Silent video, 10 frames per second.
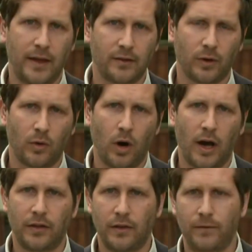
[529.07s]
that's
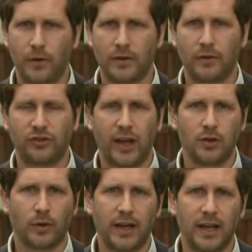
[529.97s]
required at the 1st of
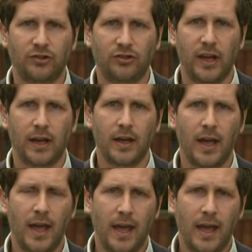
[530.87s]
January next year.